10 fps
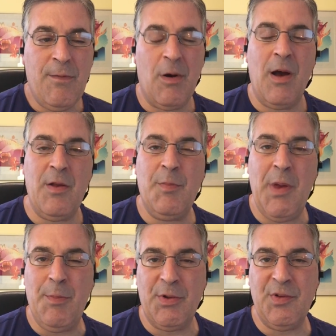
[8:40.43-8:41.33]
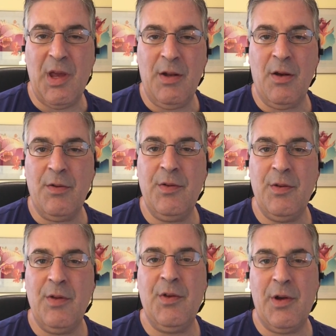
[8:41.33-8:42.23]
for other people's
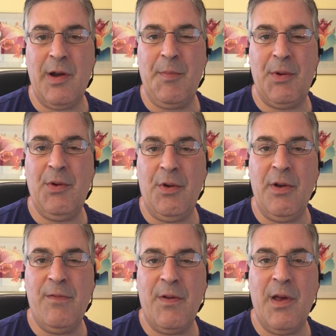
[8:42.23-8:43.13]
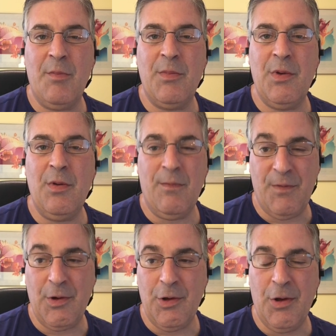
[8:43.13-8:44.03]
keynotes, it's a good opportunity
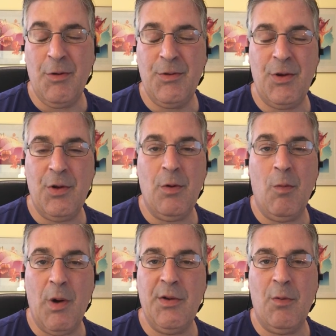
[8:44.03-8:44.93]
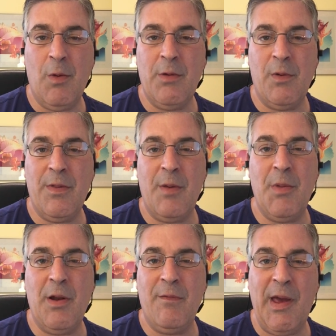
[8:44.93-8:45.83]
for you to do a one-to-one with
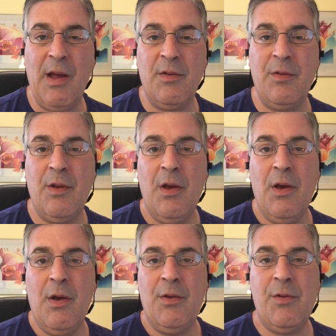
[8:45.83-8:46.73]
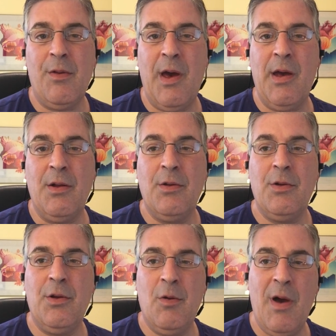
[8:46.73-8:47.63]
them in advance, so that
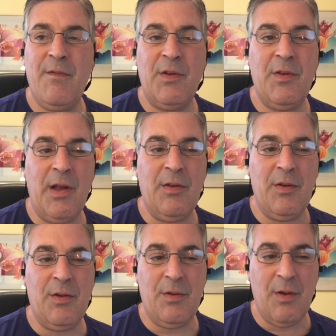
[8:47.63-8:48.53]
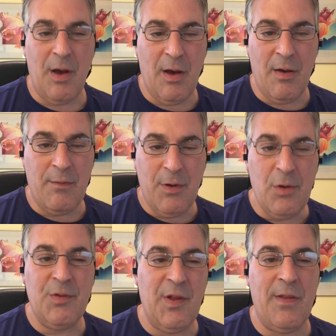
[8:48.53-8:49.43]
you have a sense of
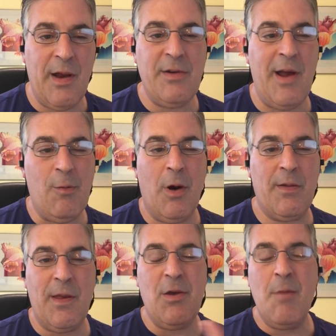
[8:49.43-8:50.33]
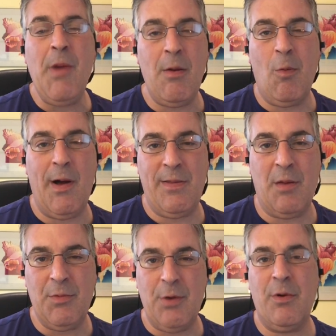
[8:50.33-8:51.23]
who's in their network that you may want
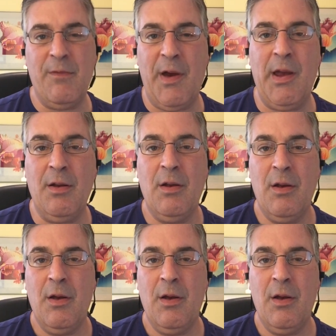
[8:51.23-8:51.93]
them to invite